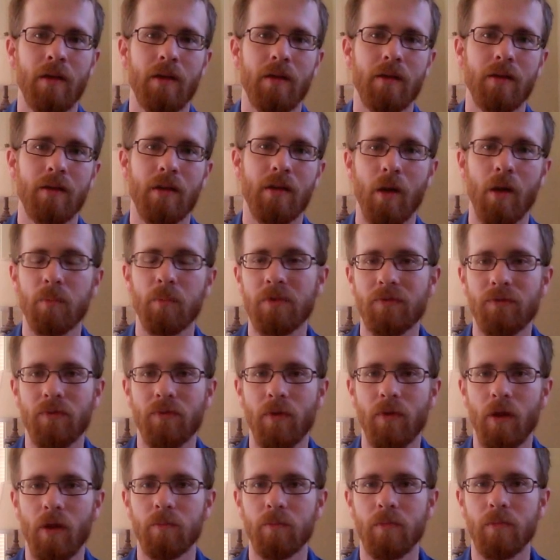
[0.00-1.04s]
comes
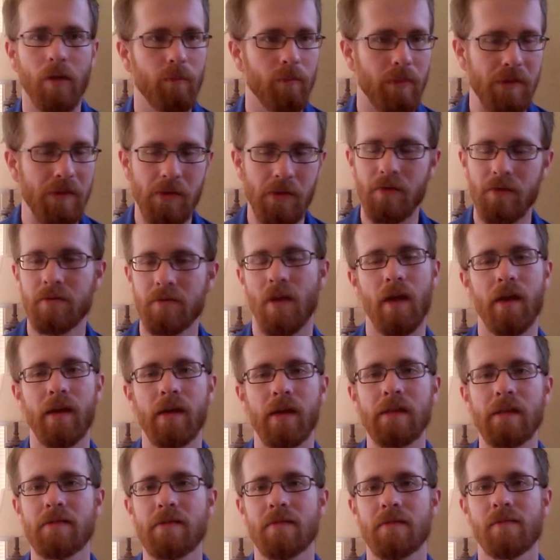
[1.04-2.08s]
from computer
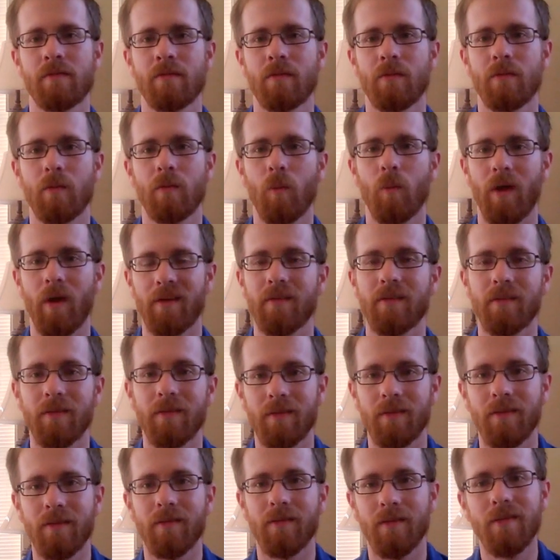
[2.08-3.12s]
science. Well,
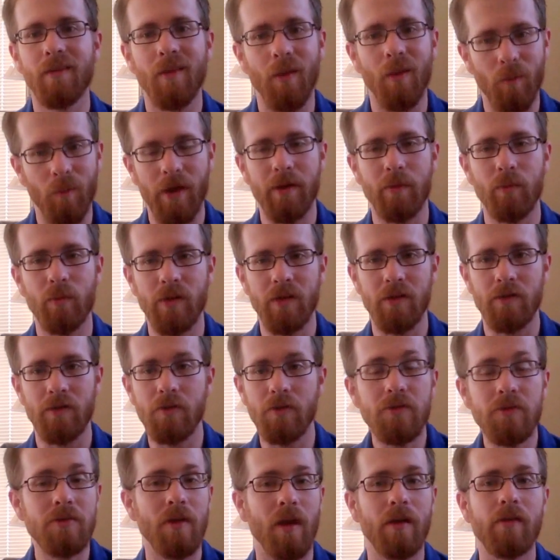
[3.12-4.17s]
the way we
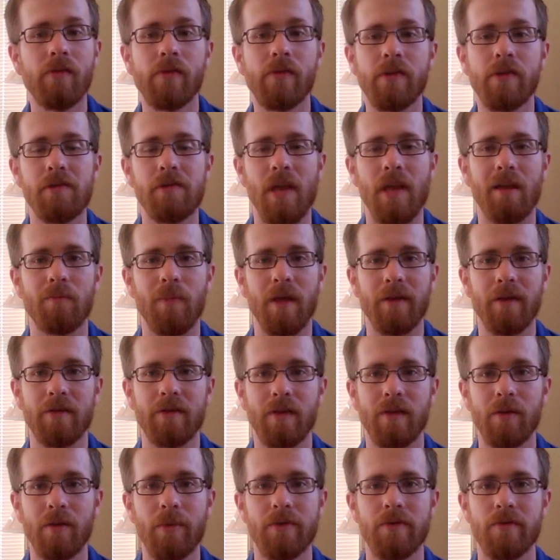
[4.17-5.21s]
used to understand
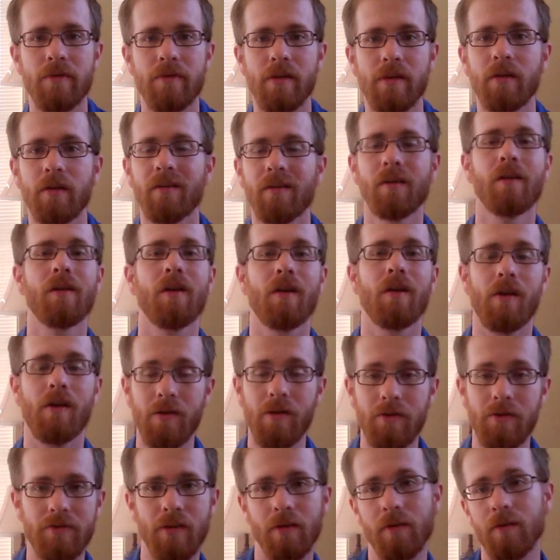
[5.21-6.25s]
mental imagery
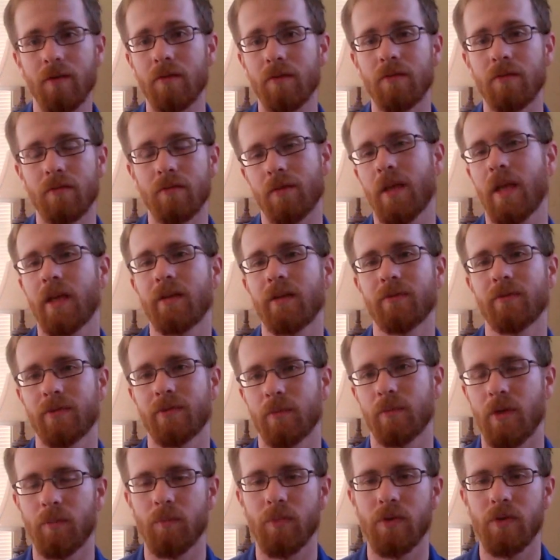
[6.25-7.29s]
also came
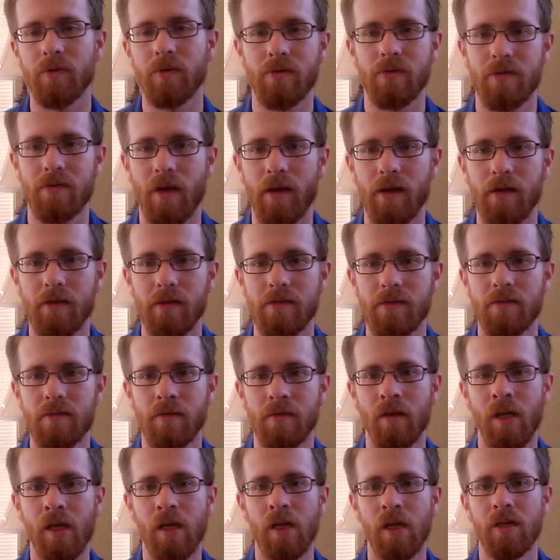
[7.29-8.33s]
from computer science.
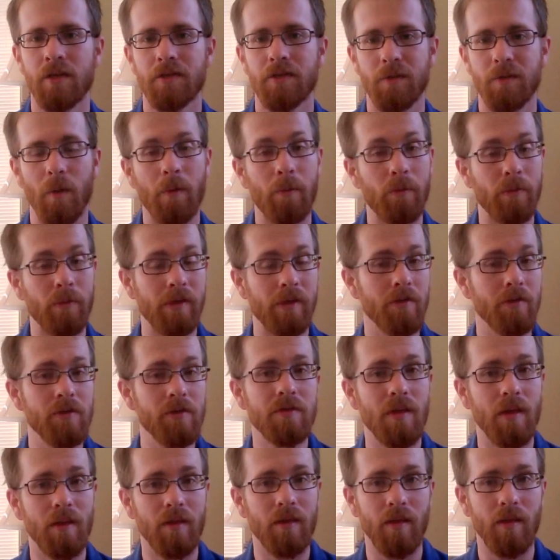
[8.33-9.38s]
So what we
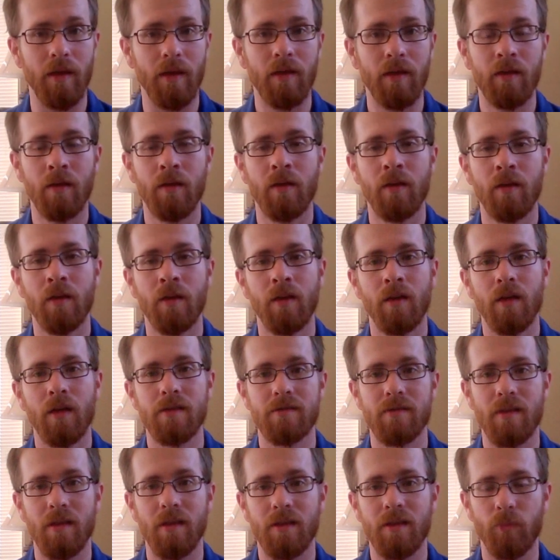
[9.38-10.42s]
used to think
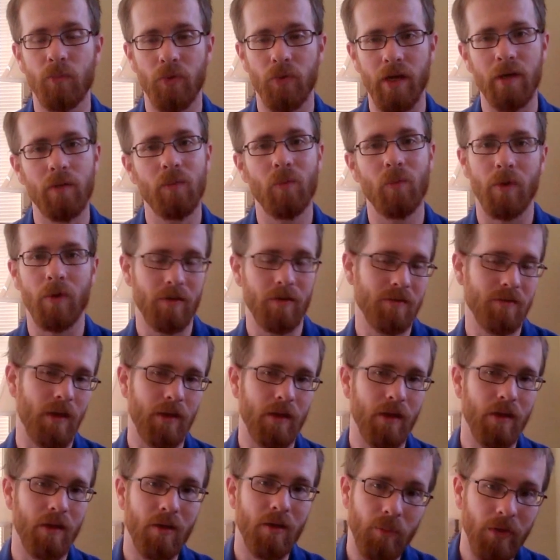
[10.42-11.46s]
is that the brain works
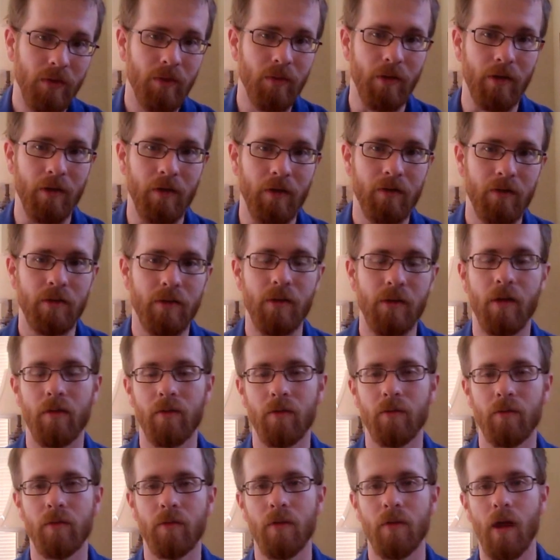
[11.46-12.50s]
like a computer. You
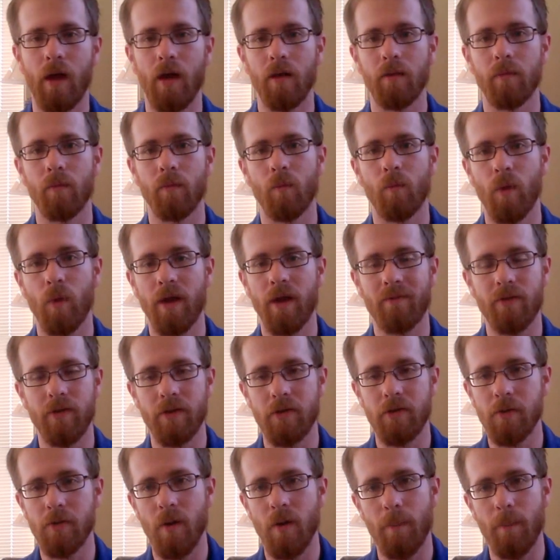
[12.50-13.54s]
know, whenever
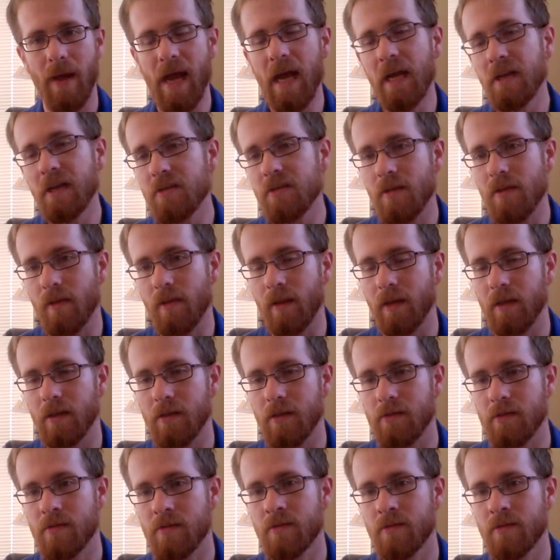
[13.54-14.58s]
you imagine things,